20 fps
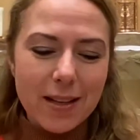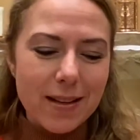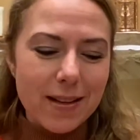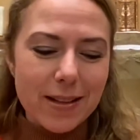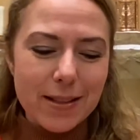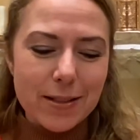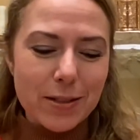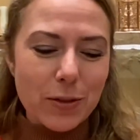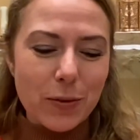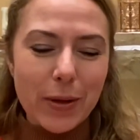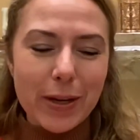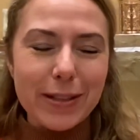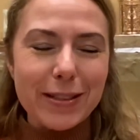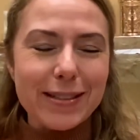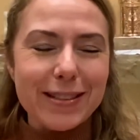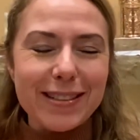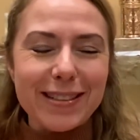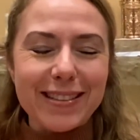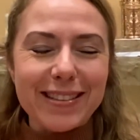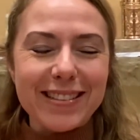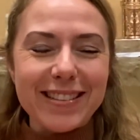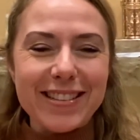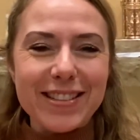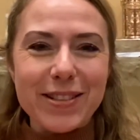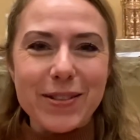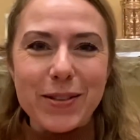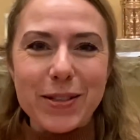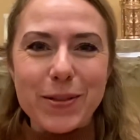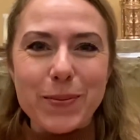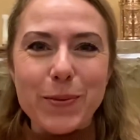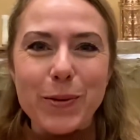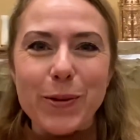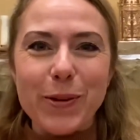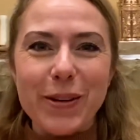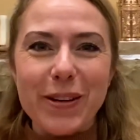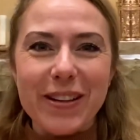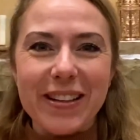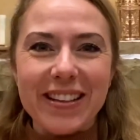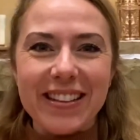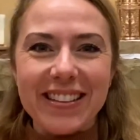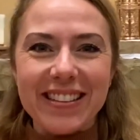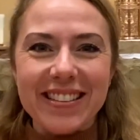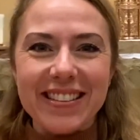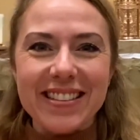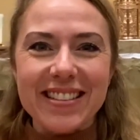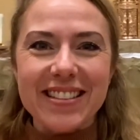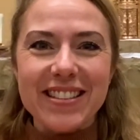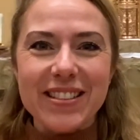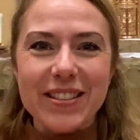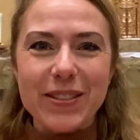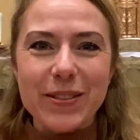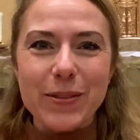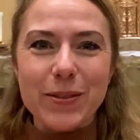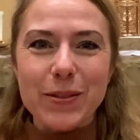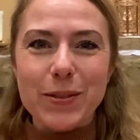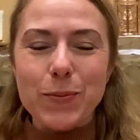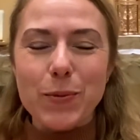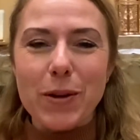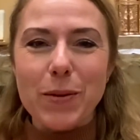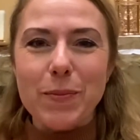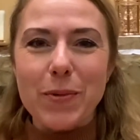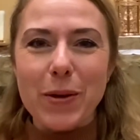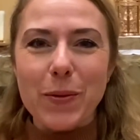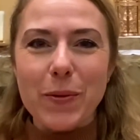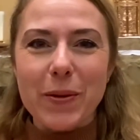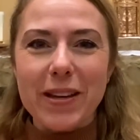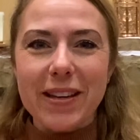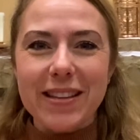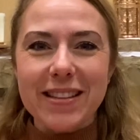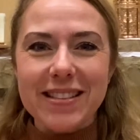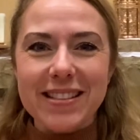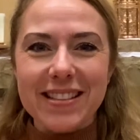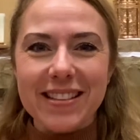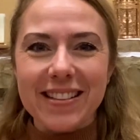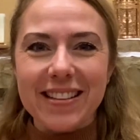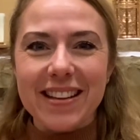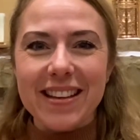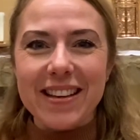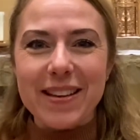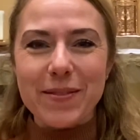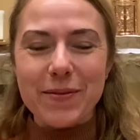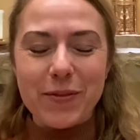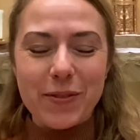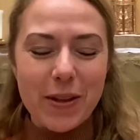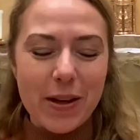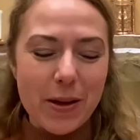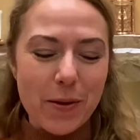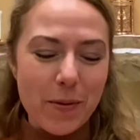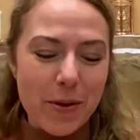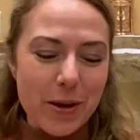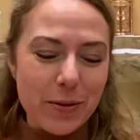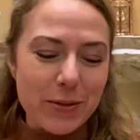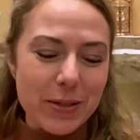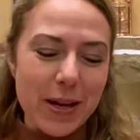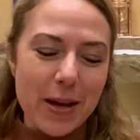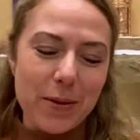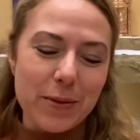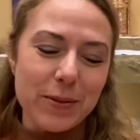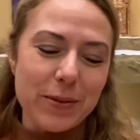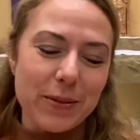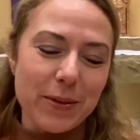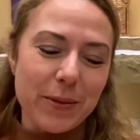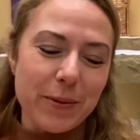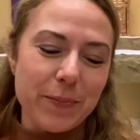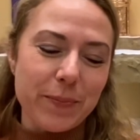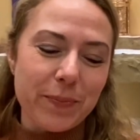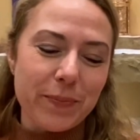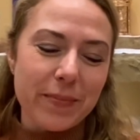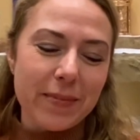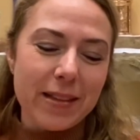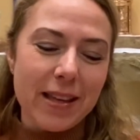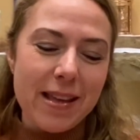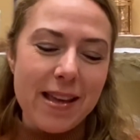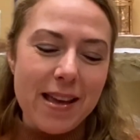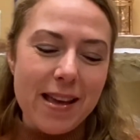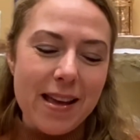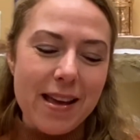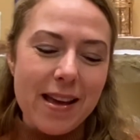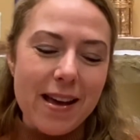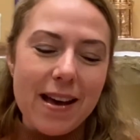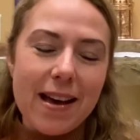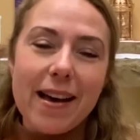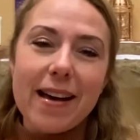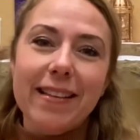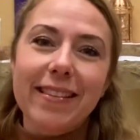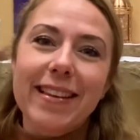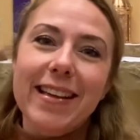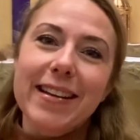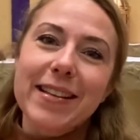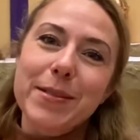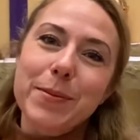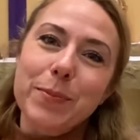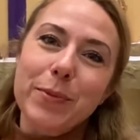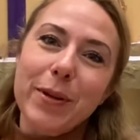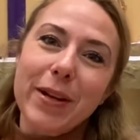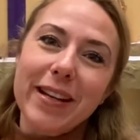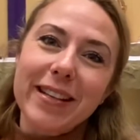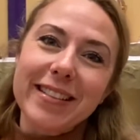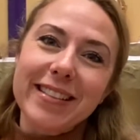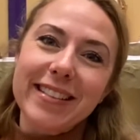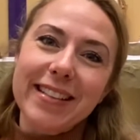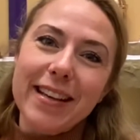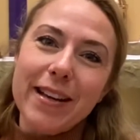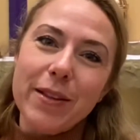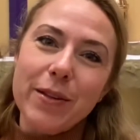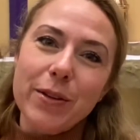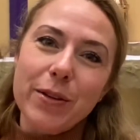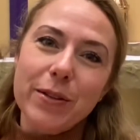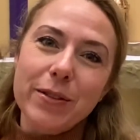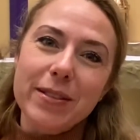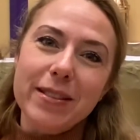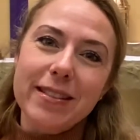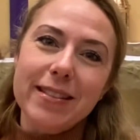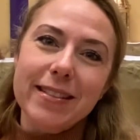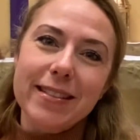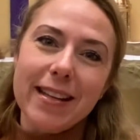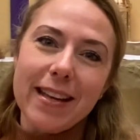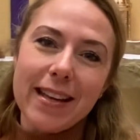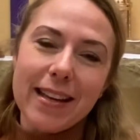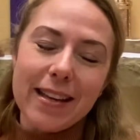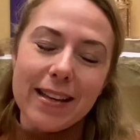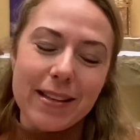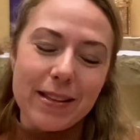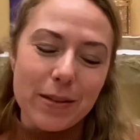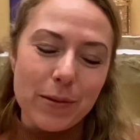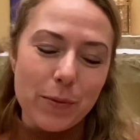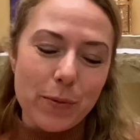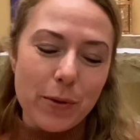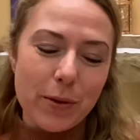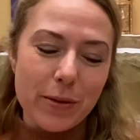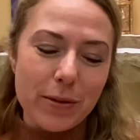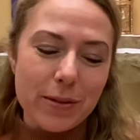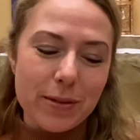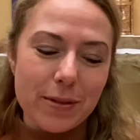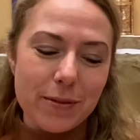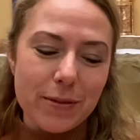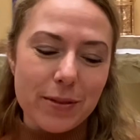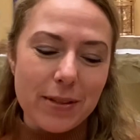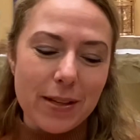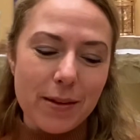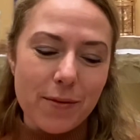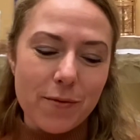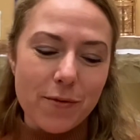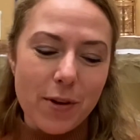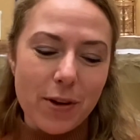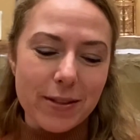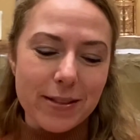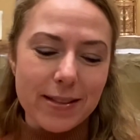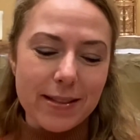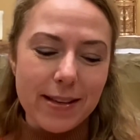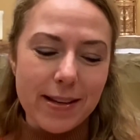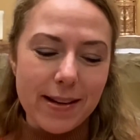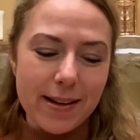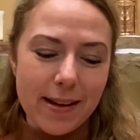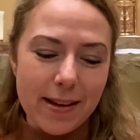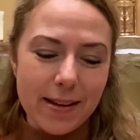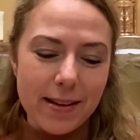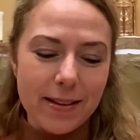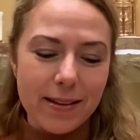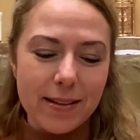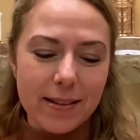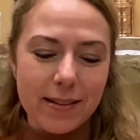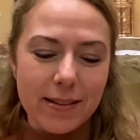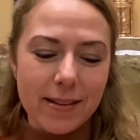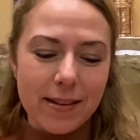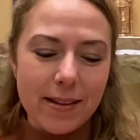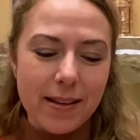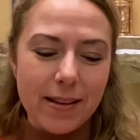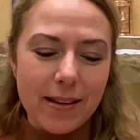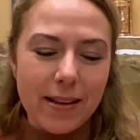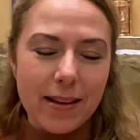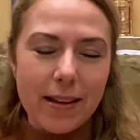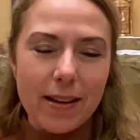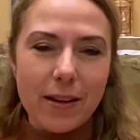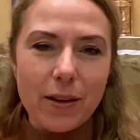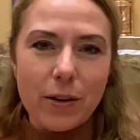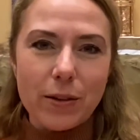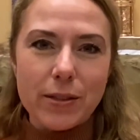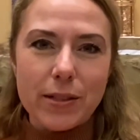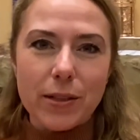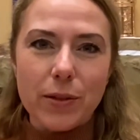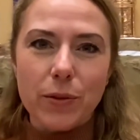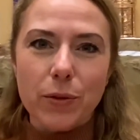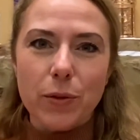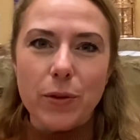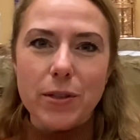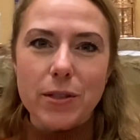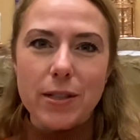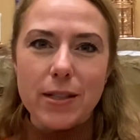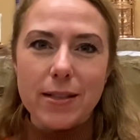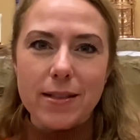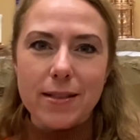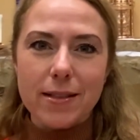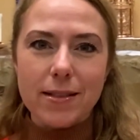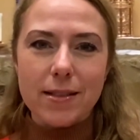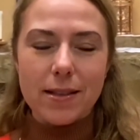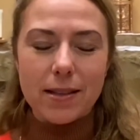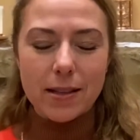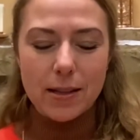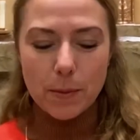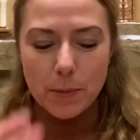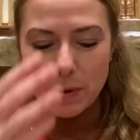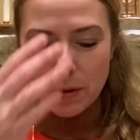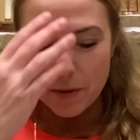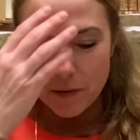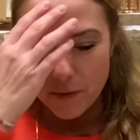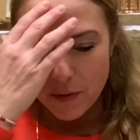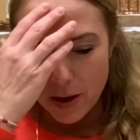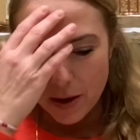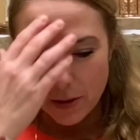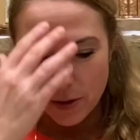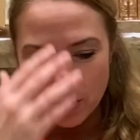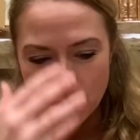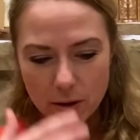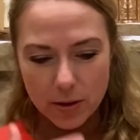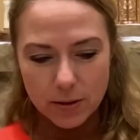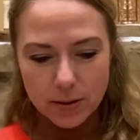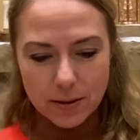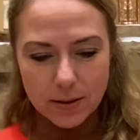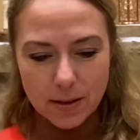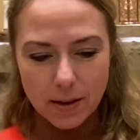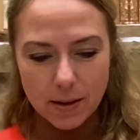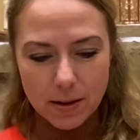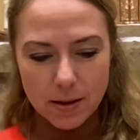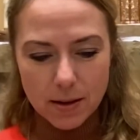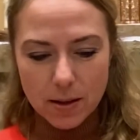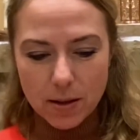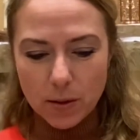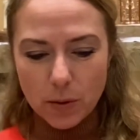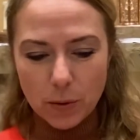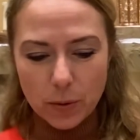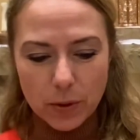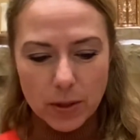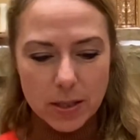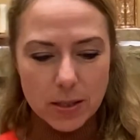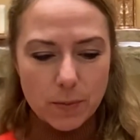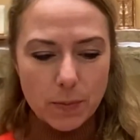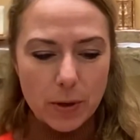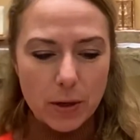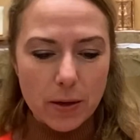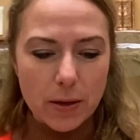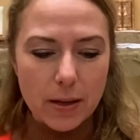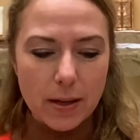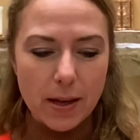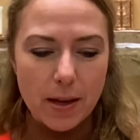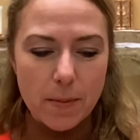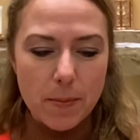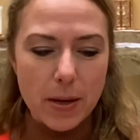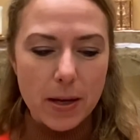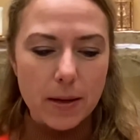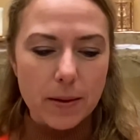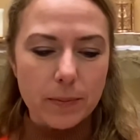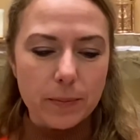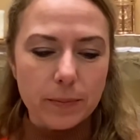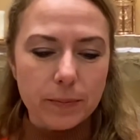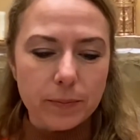it's great to explore and to spread my wings and fly around town, so. Let us pray together today in the words of St. Faustina and our dear Lord Jesus. In the name of the Father, Son, and the Holy Spirit. Amen.